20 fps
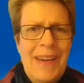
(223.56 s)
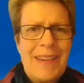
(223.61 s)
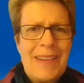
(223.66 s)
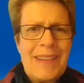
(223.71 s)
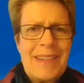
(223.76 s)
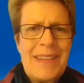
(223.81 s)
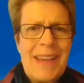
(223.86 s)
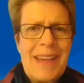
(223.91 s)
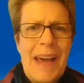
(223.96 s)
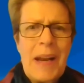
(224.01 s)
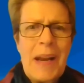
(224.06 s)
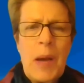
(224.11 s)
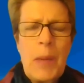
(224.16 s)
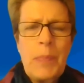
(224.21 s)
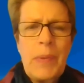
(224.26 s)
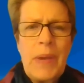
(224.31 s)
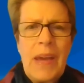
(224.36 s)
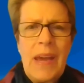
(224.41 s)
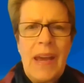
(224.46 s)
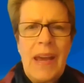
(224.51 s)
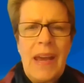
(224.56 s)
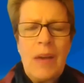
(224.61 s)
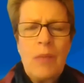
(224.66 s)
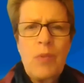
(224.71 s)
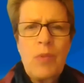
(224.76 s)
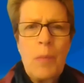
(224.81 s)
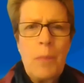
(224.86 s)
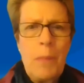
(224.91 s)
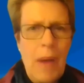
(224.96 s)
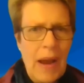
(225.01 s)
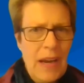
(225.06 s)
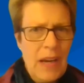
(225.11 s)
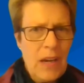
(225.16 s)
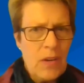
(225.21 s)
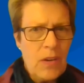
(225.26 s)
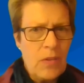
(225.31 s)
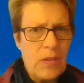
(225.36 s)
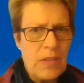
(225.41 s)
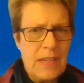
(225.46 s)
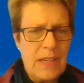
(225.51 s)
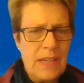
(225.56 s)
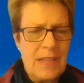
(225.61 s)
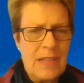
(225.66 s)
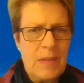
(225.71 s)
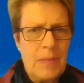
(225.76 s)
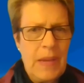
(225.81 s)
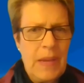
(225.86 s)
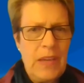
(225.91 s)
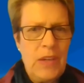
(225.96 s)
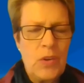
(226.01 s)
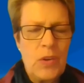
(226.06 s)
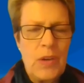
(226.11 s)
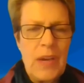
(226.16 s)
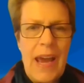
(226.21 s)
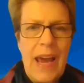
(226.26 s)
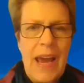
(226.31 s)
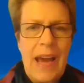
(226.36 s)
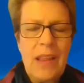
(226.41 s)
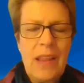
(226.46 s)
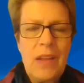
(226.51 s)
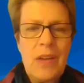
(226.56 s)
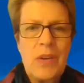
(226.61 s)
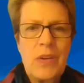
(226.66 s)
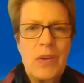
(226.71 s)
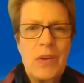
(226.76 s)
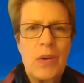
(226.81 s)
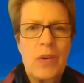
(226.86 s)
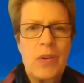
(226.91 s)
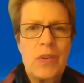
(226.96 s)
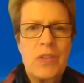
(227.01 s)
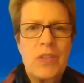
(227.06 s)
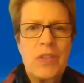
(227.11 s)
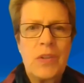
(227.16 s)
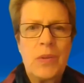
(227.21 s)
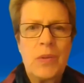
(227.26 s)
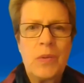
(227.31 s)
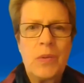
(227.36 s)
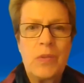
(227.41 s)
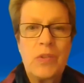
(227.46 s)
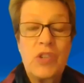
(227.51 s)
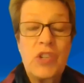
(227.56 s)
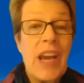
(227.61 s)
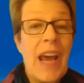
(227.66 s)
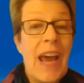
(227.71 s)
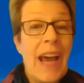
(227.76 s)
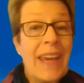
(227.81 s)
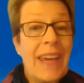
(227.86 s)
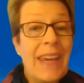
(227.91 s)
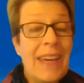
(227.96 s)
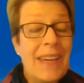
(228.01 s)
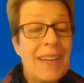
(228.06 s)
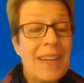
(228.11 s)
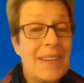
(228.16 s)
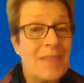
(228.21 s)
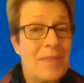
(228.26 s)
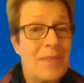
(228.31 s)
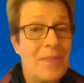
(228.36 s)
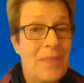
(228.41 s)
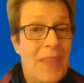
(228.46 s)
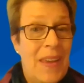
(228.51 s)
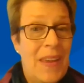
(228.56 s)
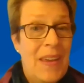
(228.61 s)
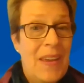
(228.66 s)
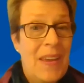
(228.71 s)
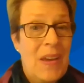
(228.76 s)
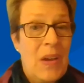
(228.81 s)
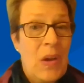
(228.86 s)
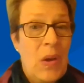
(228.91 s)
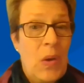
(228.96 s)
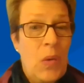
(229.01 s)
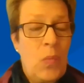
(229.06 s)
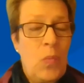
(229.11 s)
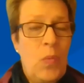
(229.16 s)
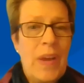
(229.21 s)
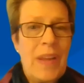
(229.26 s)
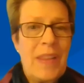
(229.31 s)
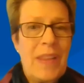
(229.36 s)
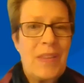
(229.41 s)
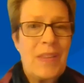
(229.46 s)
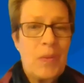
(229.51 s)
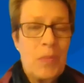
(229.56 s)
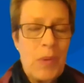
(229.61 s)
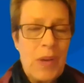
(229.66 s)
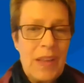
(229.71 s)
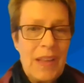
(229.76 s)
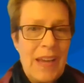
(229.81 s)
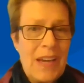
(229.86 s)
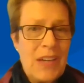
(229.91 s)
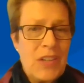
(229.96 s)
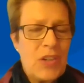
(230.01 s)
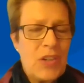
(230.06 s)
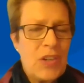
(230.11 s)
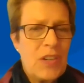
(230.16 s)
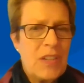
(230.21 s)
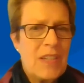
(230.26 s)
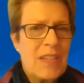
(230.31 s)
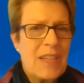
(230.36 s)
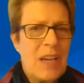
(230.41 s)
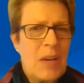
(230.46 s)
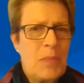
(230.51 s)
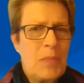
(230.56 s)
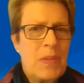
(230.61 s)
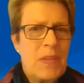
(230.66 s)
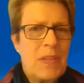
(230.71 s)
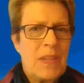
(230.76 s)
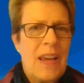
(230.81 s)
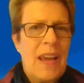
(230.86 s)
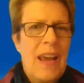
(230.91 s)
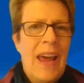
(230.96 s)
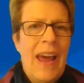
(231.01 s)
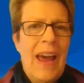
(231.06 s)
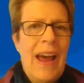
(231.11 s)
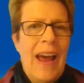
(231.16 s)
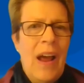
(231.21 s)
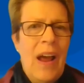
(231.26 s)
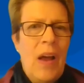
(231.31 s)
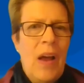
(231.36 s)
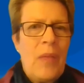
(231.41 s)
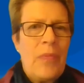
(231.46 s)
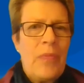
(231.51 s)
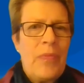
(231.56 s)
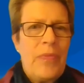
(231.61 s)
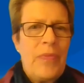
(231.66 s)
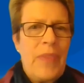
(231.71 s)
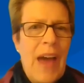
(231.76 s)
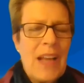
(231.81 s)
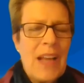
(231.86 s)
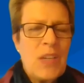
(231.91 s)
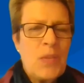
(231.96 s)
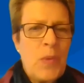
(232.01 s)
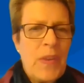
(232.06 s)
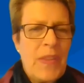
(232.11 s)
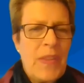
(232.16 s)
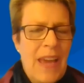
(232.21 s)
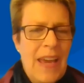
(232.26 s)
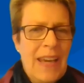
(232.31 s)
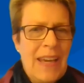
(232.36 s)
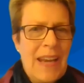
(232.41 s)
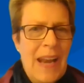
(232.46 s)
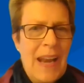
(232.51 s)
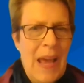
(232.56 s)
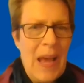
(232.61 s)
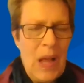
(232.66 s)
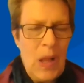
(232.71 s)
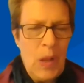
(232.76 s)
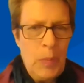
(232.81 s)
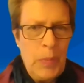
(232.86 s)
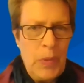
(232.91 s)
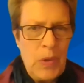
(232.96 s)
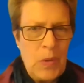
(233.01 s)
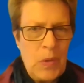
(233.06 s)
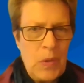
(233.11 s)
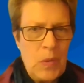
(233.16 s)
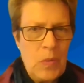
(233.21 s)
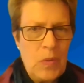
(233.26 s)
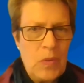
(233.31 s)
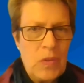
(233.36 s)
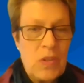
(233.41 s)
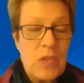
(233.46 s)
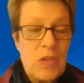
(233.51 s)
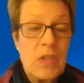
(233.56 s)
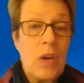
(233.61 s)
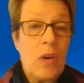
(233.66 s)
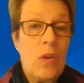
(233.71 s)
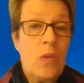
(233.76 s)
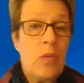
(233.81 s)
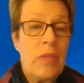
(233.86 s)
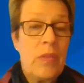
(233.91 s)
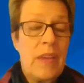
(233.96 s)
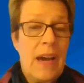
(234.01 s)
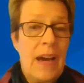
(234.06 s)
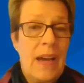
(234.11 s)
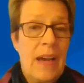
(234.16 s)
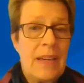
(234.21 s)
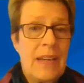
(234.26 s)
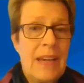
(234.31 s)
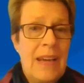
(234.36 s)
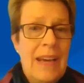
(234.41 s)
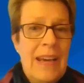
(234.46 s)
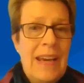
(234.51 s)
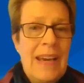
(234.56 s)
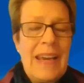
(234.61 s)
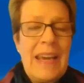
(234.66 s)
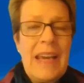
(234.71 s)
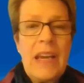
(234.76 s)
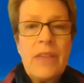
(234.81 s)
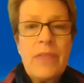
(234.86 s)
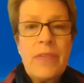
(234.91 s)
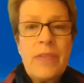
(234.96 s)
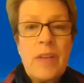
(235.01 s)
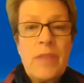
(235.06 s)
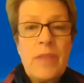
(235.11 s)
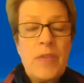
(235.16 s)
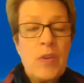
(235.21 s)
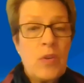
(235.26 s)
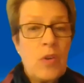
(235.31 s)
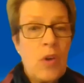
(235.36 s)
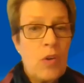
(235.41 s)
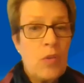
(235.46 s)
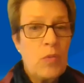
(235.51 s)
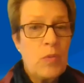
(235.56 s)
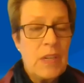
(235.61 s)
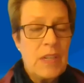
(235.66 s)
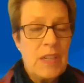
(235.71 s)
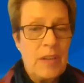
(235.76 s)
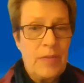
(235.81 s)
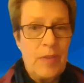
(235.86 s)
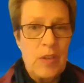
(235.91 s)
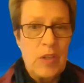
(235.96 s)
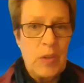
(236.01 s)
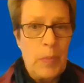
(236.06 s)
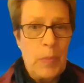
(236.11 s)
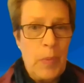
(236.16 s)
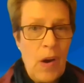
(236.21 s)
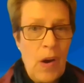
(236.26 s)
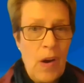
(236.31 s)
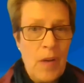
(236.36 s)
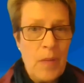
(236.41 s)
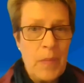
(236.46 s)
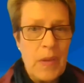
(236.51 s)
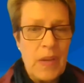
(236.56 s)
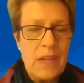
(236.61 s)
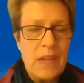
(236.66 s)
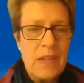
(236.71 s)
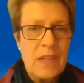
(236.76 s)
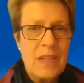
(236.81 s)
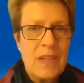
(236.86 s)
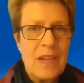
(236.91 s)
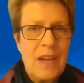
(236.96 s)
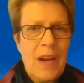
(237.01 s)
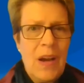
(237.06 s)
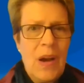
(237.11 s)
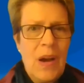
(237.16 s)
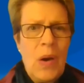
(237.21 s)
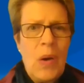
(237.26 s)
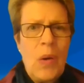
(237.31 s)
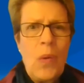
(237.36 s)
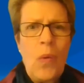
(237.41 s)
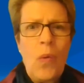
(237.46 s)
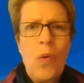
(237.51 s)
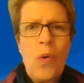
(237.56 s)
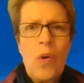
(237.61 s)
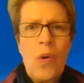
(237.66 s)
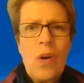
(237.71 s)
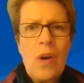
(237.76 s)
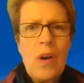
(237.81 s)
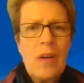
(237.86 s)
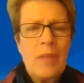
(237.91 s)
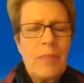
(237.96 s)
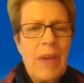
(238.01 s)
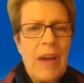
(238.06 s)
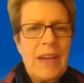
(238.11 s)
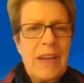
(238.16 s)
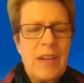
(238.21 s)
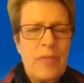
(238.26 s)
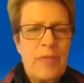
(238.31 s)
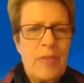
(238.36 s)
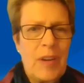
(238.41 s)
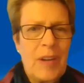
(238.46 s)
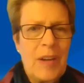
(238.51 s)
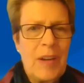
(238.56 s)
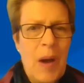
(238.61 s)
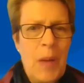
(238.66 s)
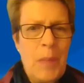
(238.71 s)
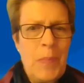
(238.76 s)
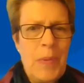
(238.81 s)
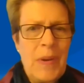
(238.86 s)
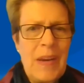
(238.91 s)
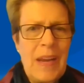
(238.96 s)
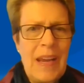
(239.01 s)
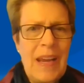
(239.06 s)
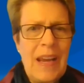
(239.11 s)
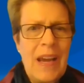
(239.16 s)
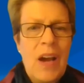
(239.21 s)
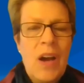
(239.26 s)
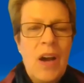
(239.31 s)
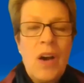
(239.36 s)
set up a reminder system in your calendar to check in with the relationships. That's where they can help you so that even if you go to a different department or a different company,